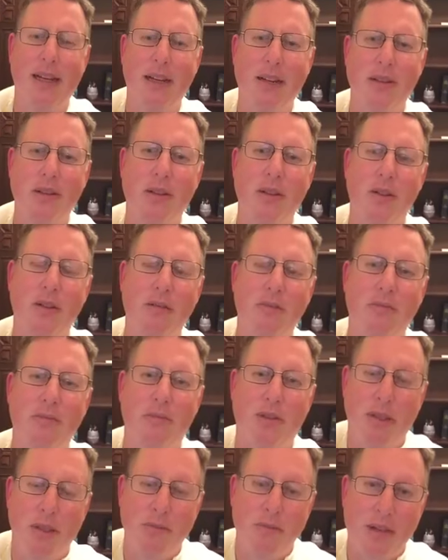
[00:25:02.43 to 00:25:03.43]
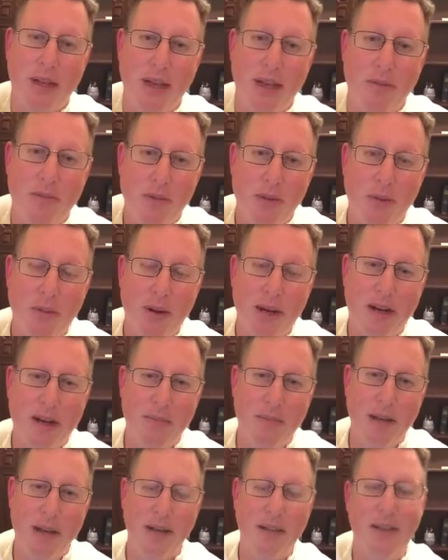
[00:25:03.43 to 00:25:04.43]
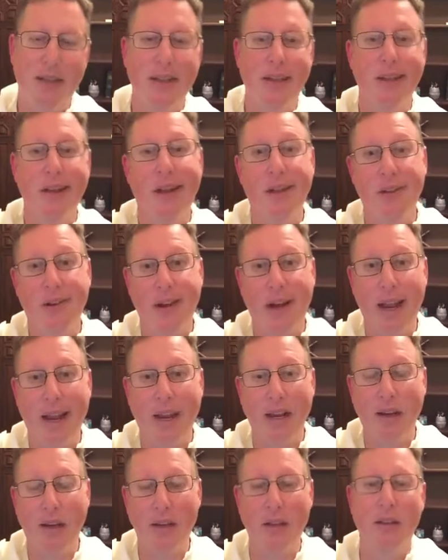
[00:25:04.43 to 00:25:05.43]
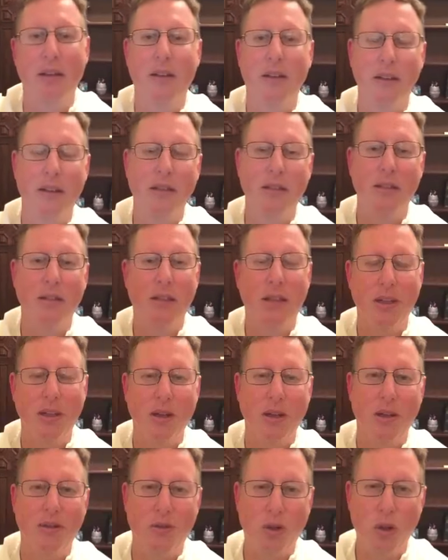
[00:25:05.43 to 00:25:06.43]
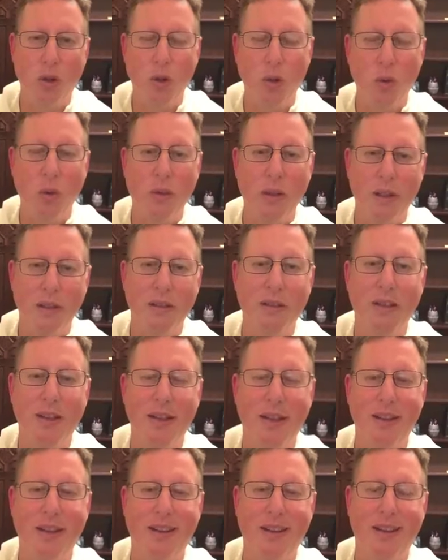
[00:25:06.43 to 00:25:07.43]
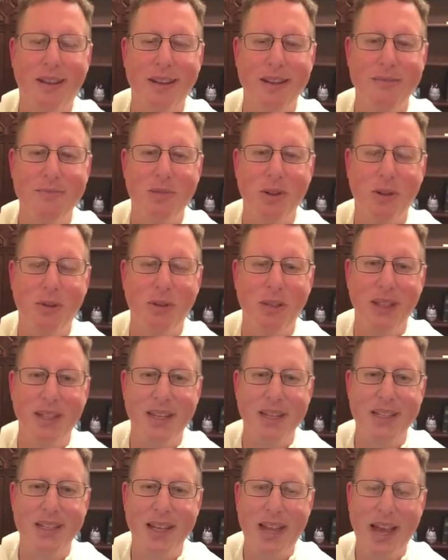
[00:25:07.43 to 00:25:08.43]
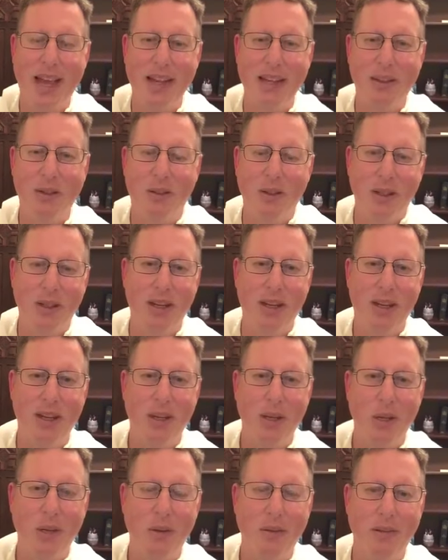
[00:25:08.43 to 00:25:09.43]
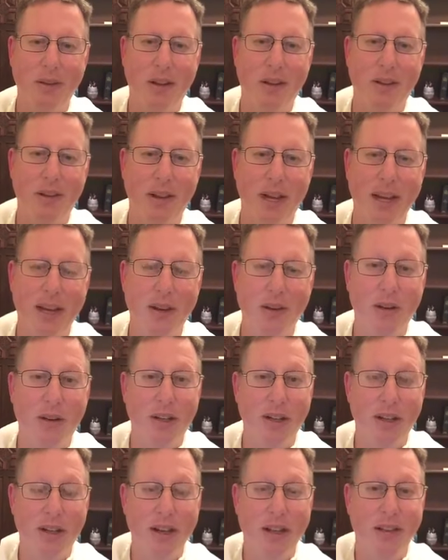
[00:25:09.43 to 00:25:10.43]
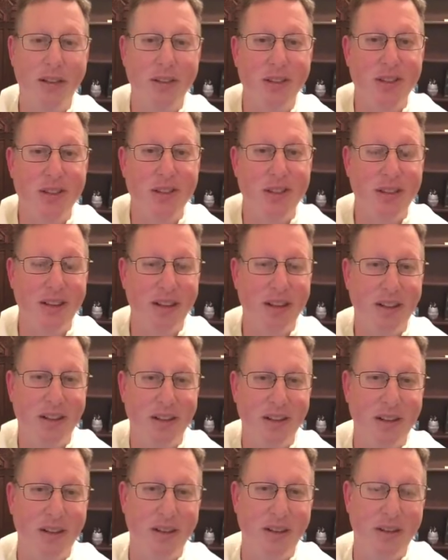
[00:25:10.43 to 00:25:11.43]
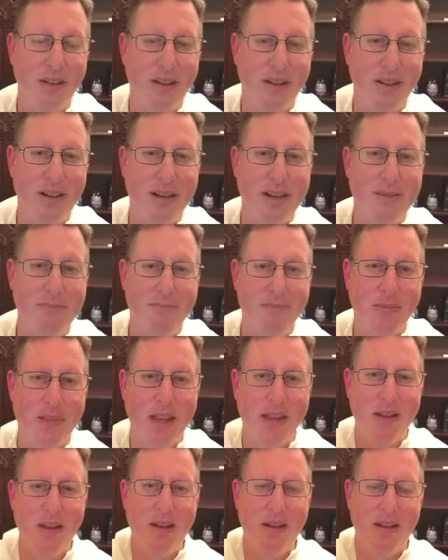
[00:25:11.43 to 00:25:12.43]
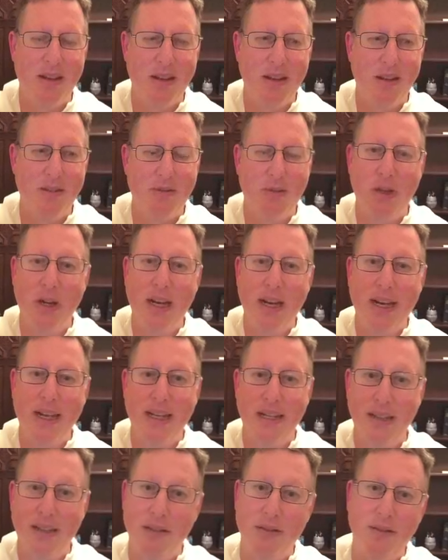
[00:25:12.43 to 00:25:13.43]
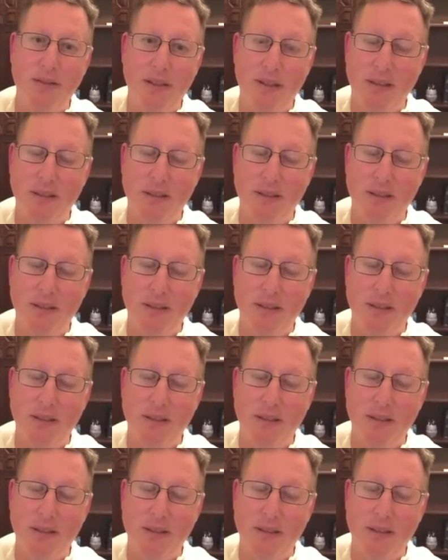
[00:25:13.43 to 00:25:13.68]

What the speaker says: And so sometimes you recommend you get another anchor, and then you have two, and you're really set, or you have another anchor in another variety